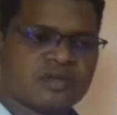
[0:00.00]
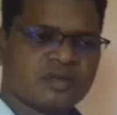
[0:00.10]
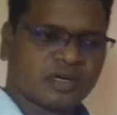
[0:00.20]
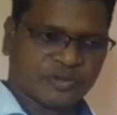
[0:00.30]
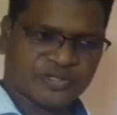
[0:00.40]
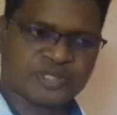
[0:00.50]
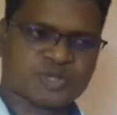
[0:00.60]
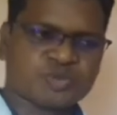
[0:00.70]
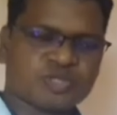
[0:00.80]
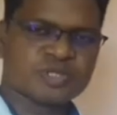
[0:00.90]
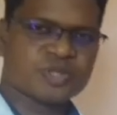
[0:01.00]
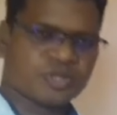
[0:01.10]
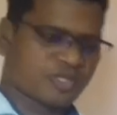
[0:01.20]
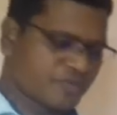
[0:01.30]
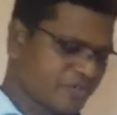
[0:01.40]
Hello dear students,
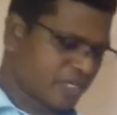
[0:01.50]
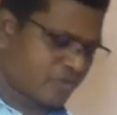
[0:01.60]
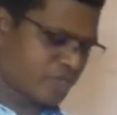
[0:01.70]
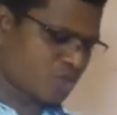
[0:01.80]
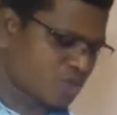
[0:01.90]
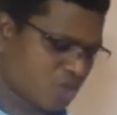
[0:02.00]
okay, we are going to